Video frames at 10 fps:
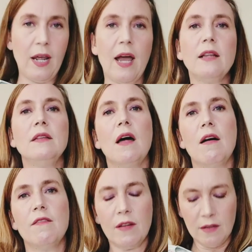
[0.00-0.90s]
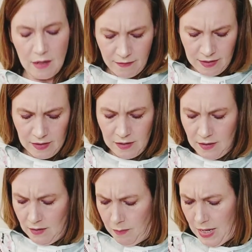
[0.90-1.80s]
I love this
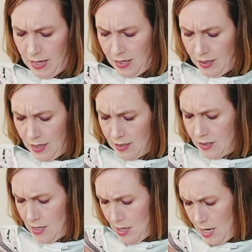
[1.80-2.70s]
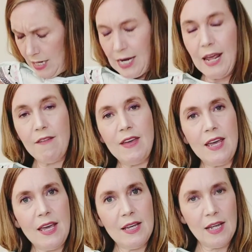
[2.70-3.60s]
pink and
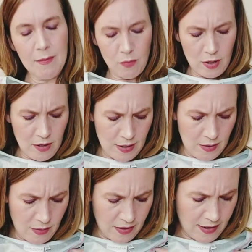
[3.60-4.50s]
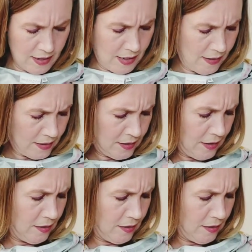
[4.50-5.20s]
navy embroidery with it, and this